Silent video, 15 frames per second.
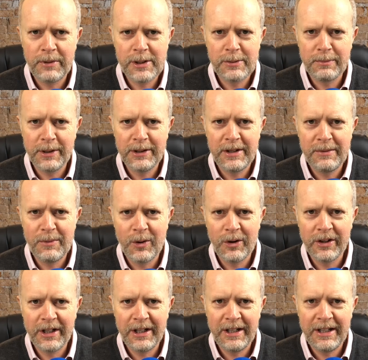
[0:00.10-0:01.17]
it's Monday
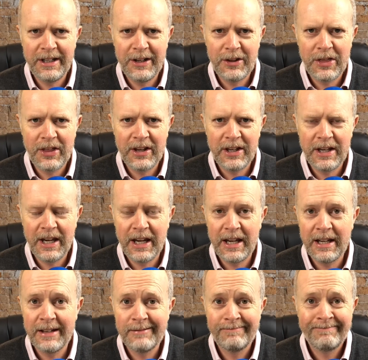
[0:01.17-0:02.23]
morning, you're thinking,
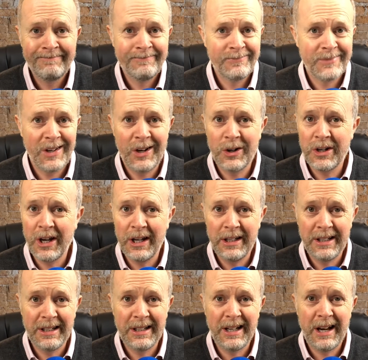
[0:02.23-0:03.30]
okay,
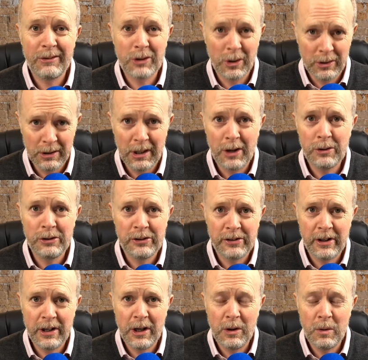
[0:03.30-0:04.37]
I've got loads
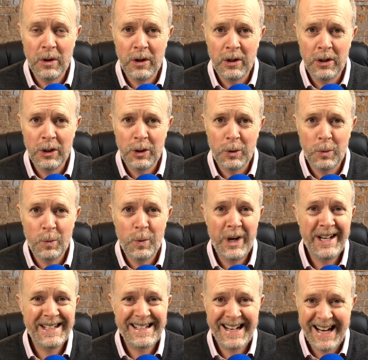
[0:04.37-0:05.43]
to do.
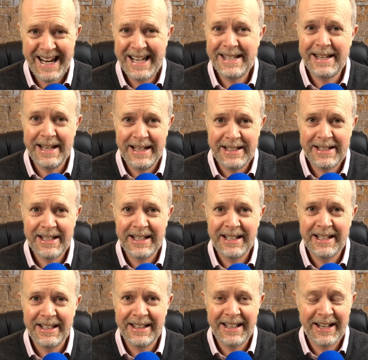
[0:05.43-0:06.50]
Which is it
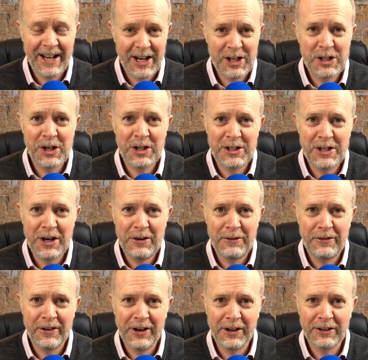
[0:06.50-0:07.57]
that I should do
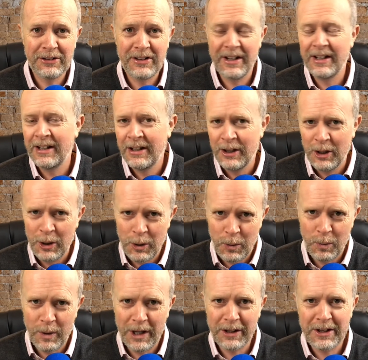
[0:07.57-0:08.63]
first?
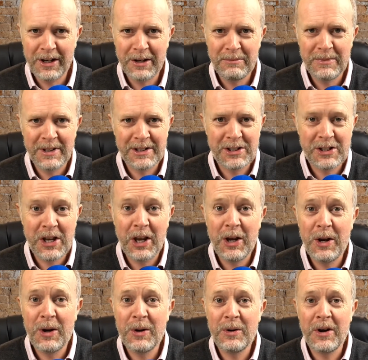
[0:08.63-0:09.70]
Welcome
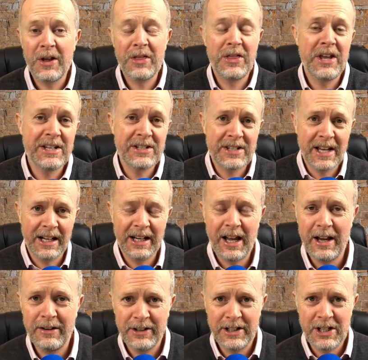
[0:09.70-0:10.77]
to this
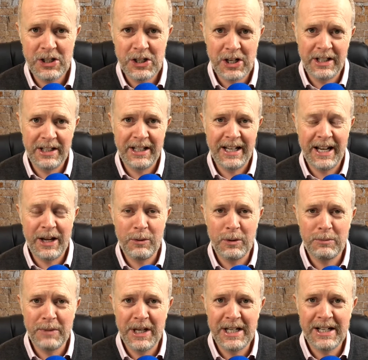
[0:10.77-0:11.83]
live edition here
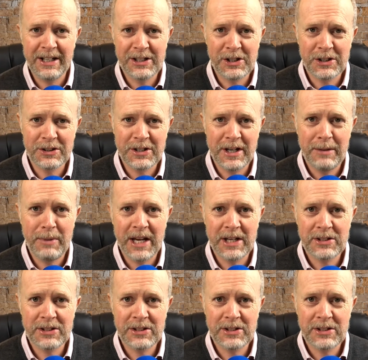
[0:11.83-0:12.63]
with me, Nigel T.